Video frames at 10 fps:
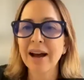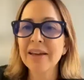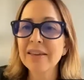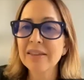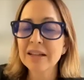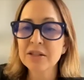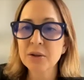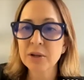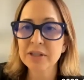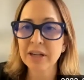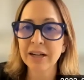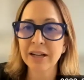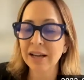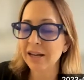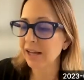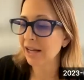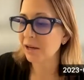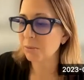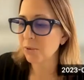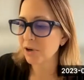I think that's so exciting and
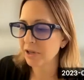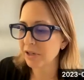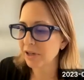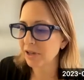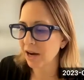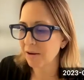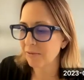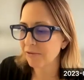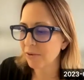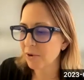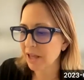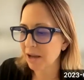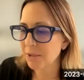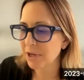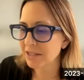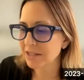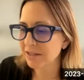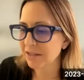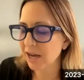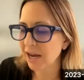important for them, because
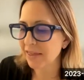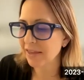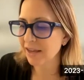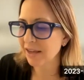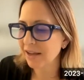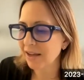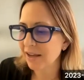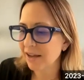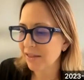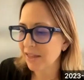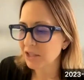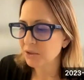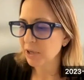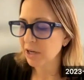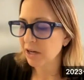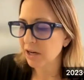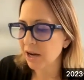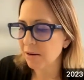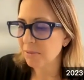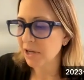I think that's where
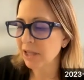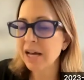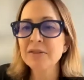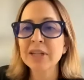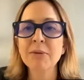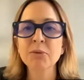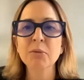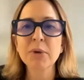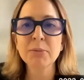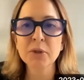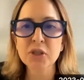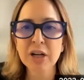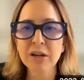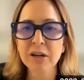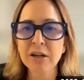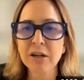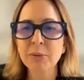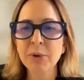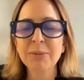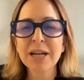a lot of times when
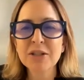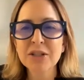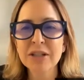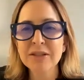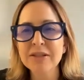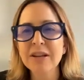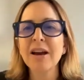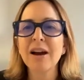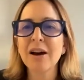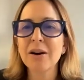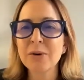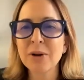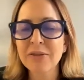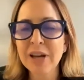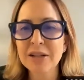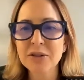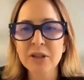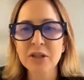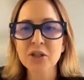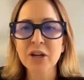patients who have cancer
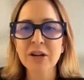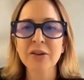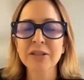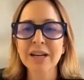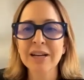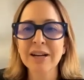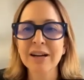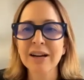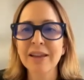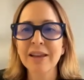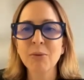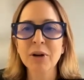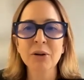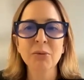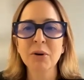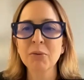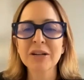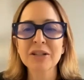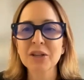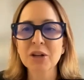then share their data and they wonder, well, where
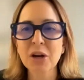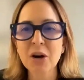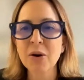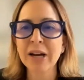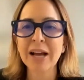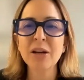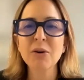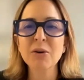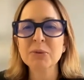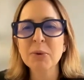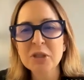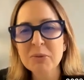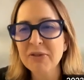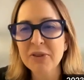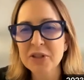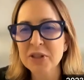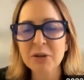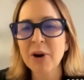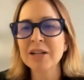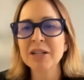does it go? And I know it's supposed to be for this good
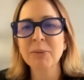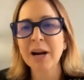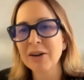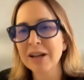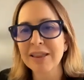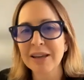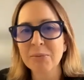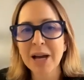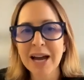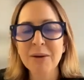project, but I don't get anything back.